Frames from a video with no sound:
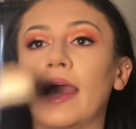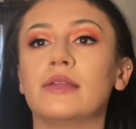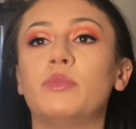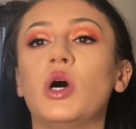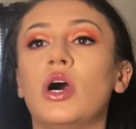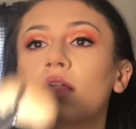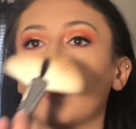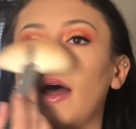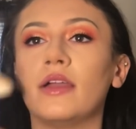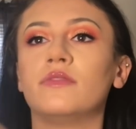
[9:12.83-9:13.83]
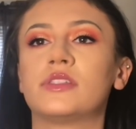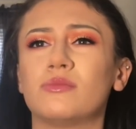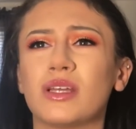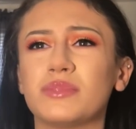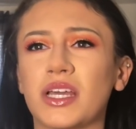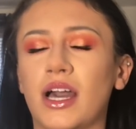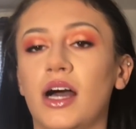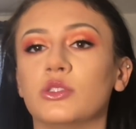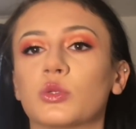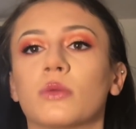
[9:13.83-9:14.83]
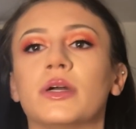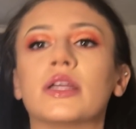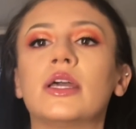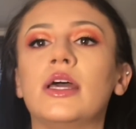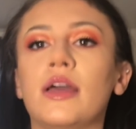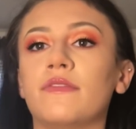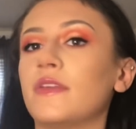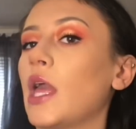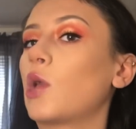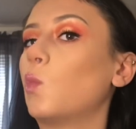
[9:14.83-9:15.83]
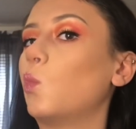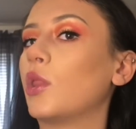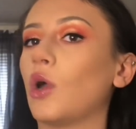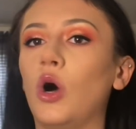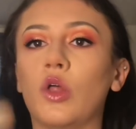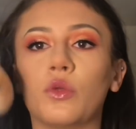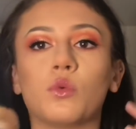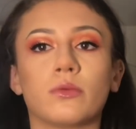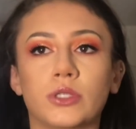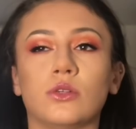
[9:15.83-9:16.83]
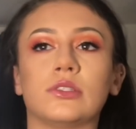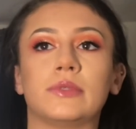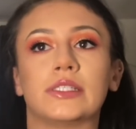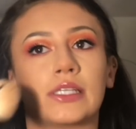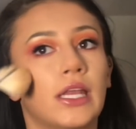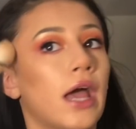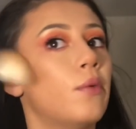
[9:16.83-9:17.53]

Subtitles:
I put a lot of, sometimes I contour, but I feel like with all the warm tones of my skin,